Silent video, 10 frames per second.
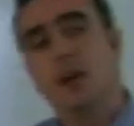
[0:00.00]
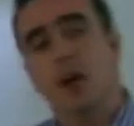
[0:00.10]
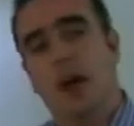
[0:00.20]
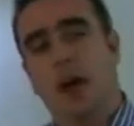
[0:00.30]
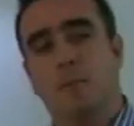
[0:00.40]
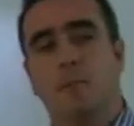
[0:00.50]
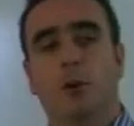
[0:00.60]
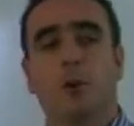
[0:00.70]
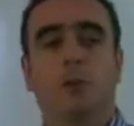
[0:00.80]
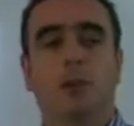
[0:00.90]
But
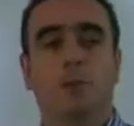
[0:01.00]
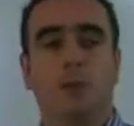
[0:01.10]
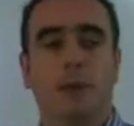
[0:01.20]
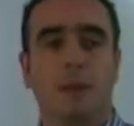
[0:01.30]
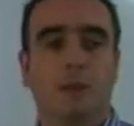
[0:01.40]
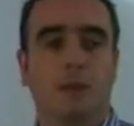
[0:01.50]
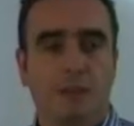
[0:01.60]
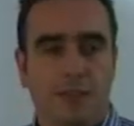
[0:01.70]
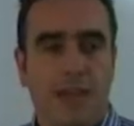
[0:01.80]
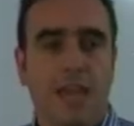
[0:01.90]
hopefully we'll be able to
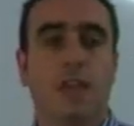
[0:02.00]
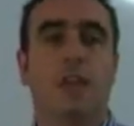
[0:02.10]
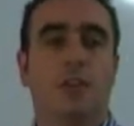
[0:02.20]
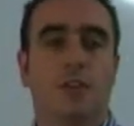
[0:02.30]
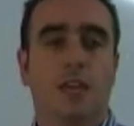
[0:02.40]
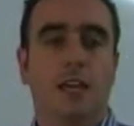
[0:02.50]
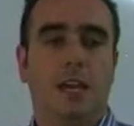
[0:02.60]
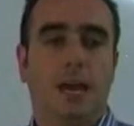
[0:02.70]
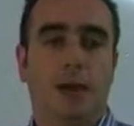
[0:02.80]
convey the